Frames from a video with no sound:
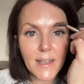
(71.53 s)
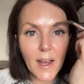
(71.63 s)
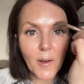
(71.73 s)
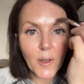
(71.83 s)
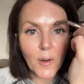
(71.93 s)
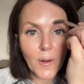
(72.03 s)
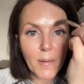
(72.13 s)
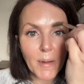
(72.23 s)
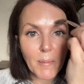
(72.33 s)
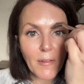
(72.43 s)
And now,
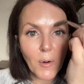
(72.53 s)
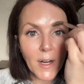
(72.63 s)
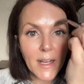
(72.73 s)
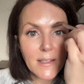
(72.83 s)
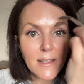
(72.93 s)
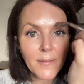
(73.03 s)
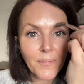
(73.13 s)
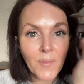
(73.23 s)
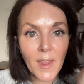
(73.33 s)
I'm in my 40s